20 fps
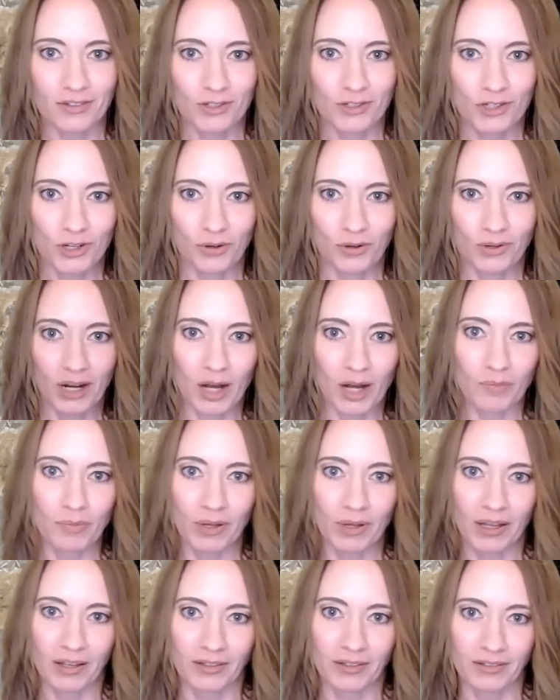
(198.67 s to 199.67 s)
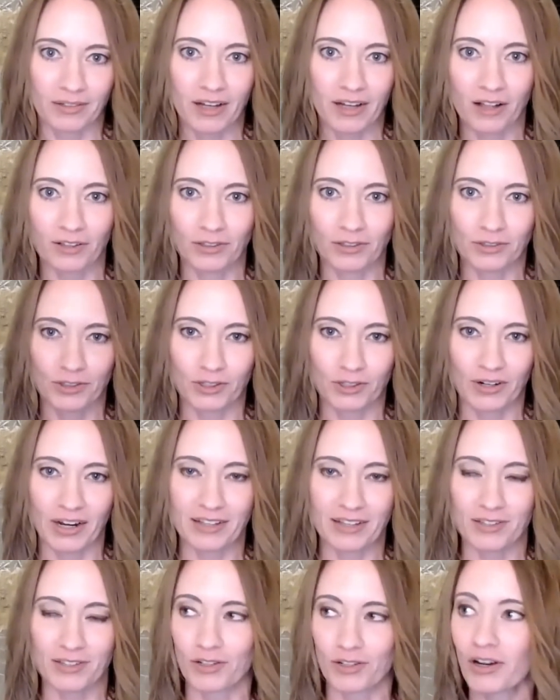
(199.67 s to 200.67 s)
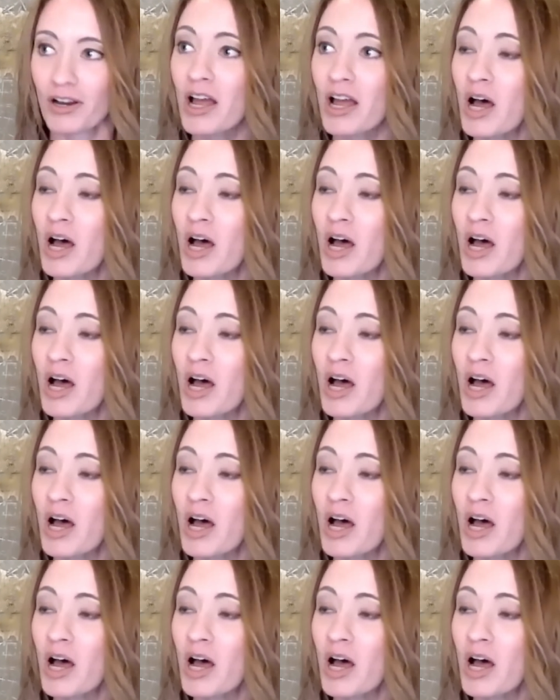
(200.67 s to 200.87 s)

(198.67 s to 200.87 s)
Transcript: showed up and colored their answer.